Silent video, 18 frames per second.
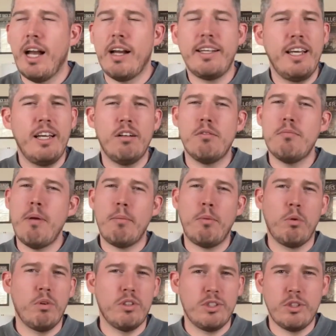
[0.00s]
can't
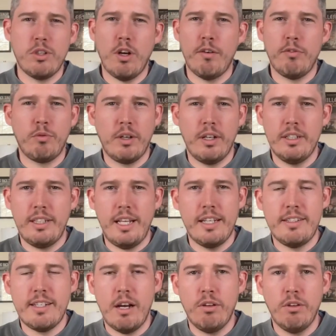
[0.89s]
remember what software
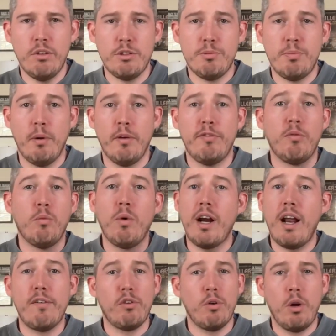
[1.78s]
it downloads, but
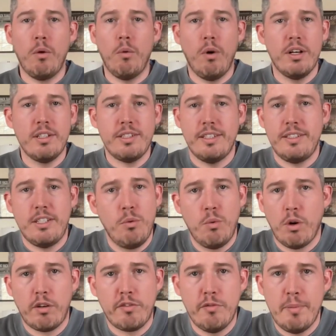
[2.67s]
whatever it was, it didn't
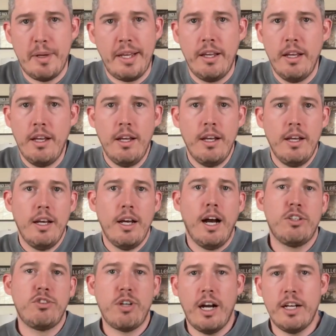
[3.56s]
work for me.
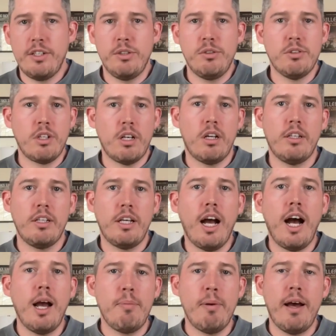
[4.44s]
I tried to use it on the
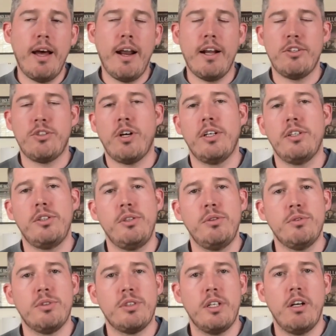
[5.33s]
iPad. I tried to
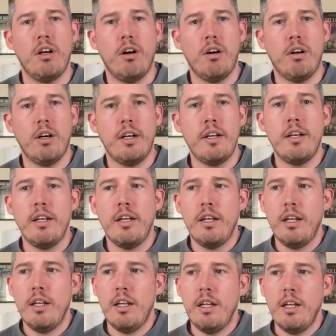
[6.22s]
use it on
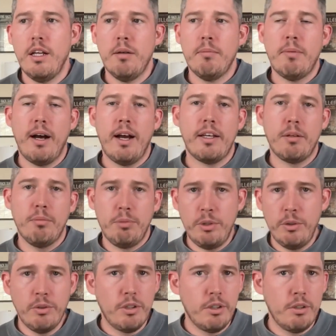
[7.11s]
my
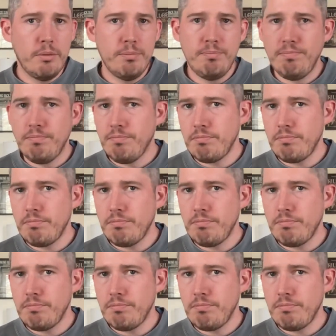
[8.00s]
computer.